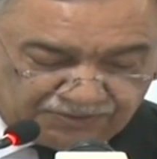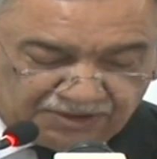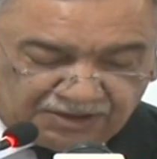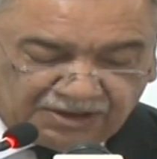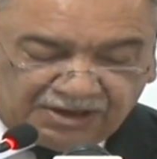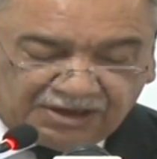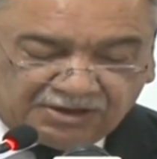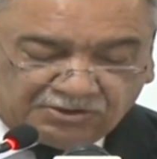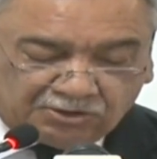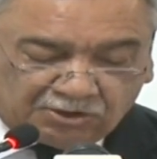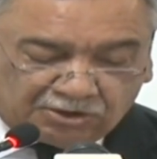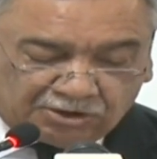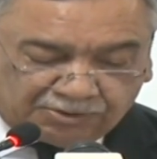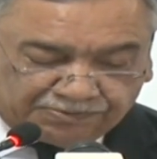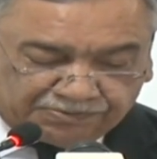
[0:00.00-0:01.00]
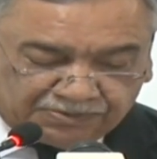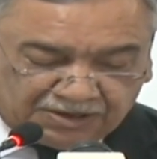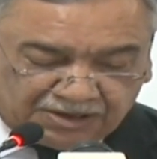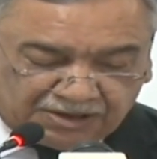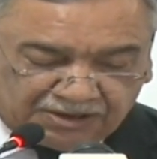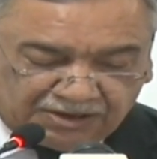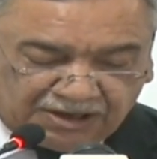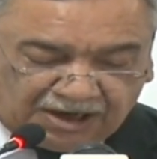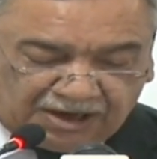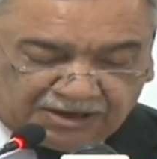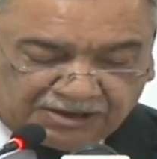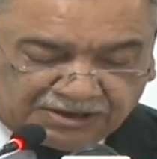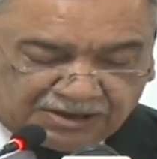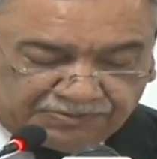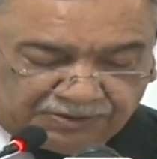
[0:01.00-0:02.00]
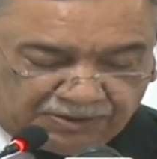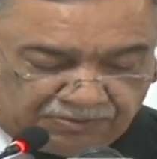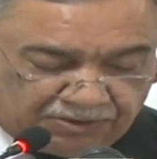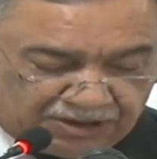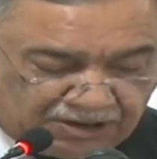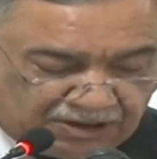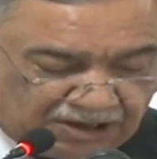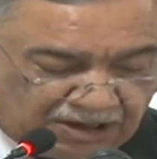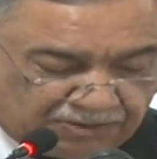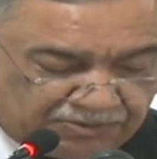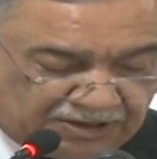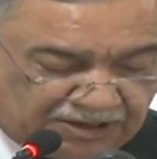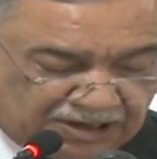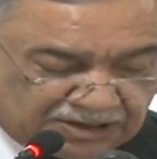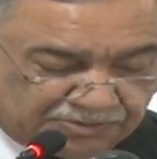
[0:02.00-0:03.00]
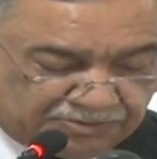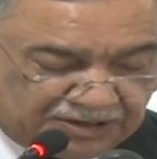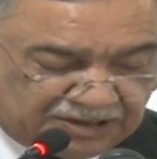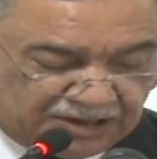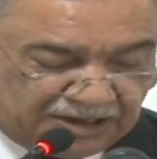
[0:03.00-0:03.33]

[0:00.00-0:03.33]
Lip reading: In Europe, the Irish Republican Army has been a